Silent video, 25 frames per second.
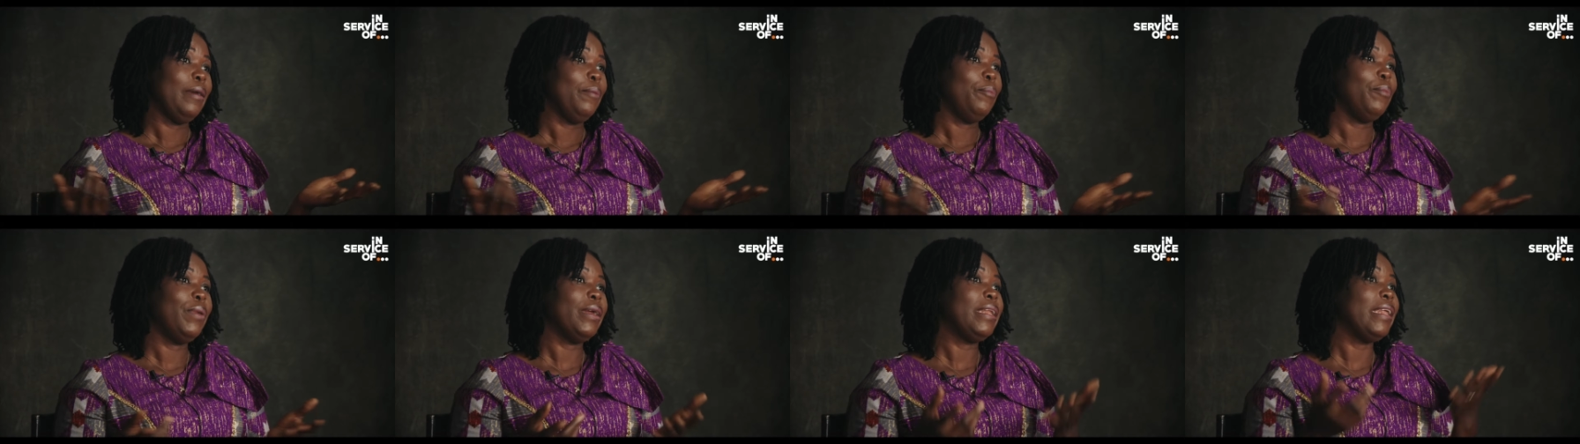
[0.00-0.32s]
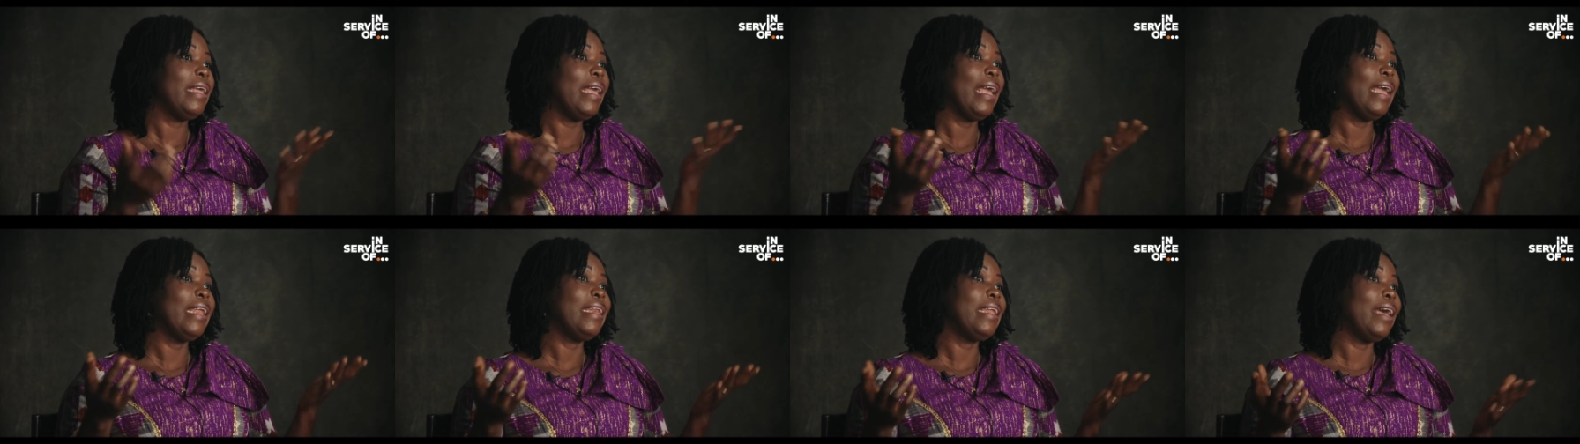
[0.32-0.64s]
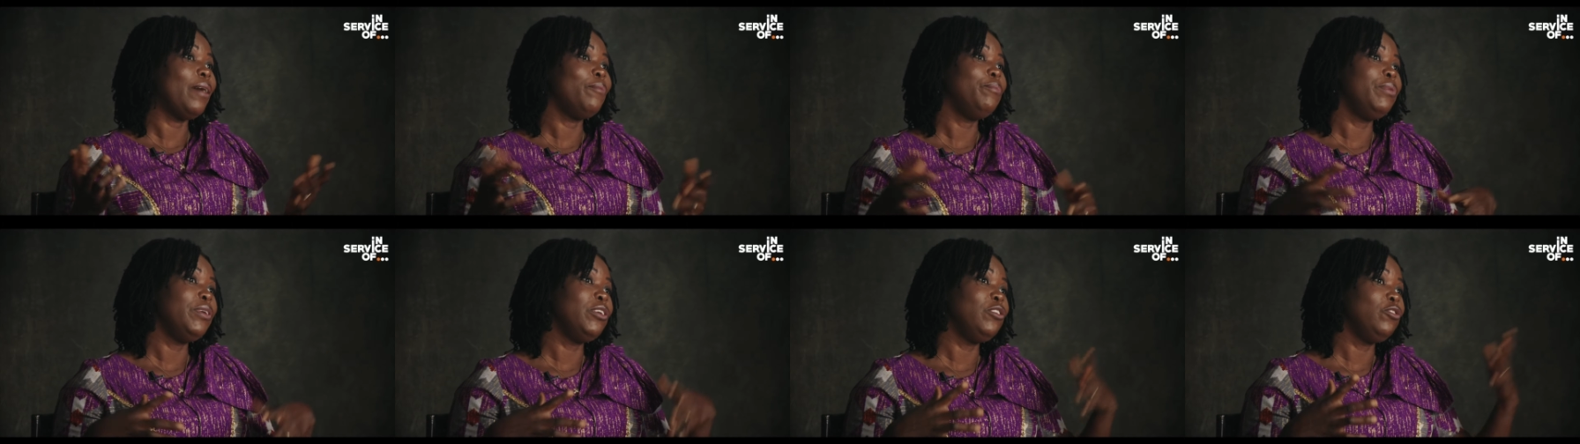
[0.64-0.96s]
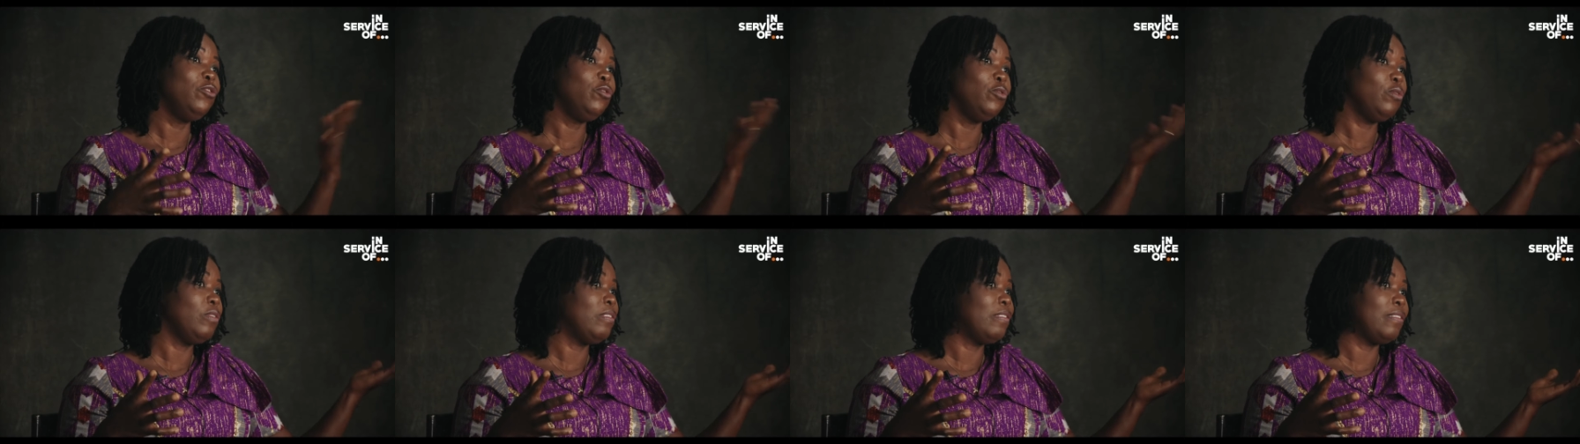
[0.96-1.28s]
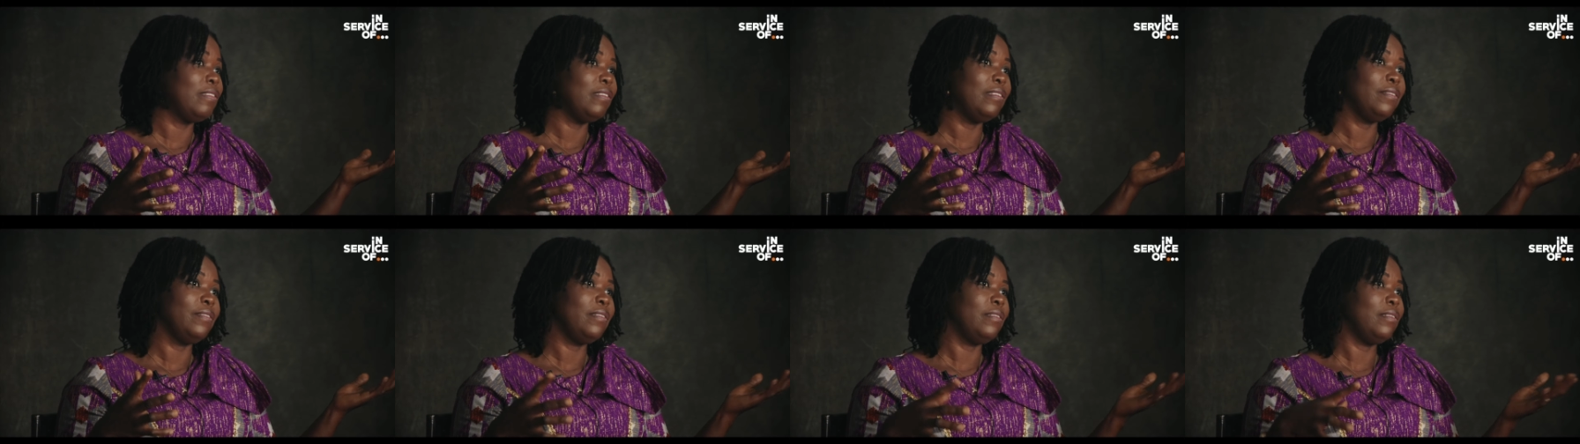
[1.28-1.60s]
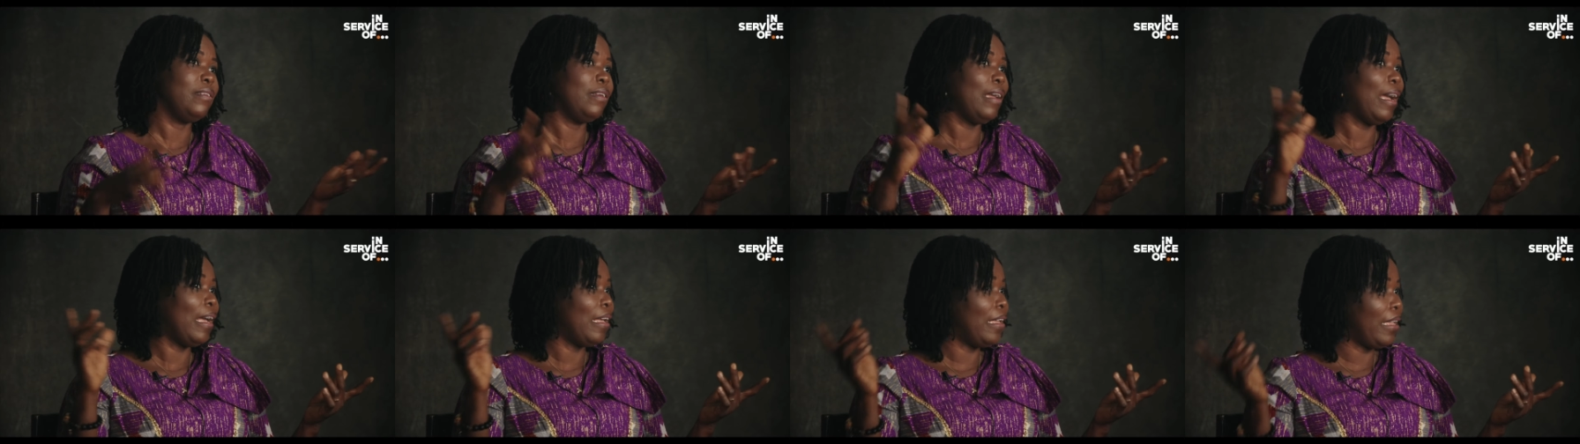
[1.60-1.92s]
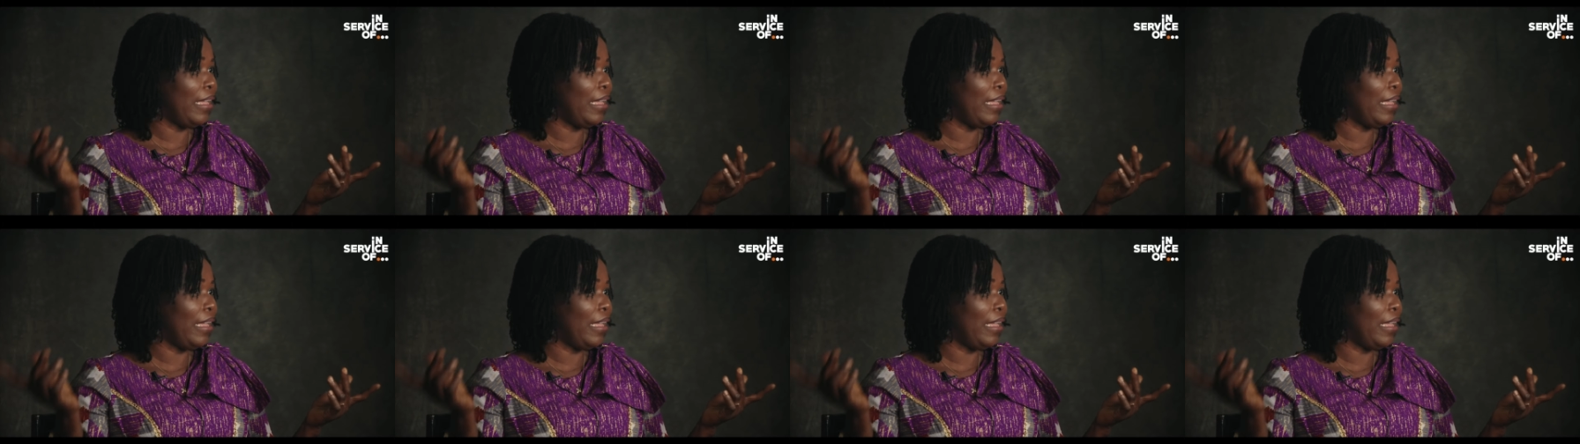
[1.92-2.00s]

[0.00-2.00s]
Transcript: but they end up being used uh,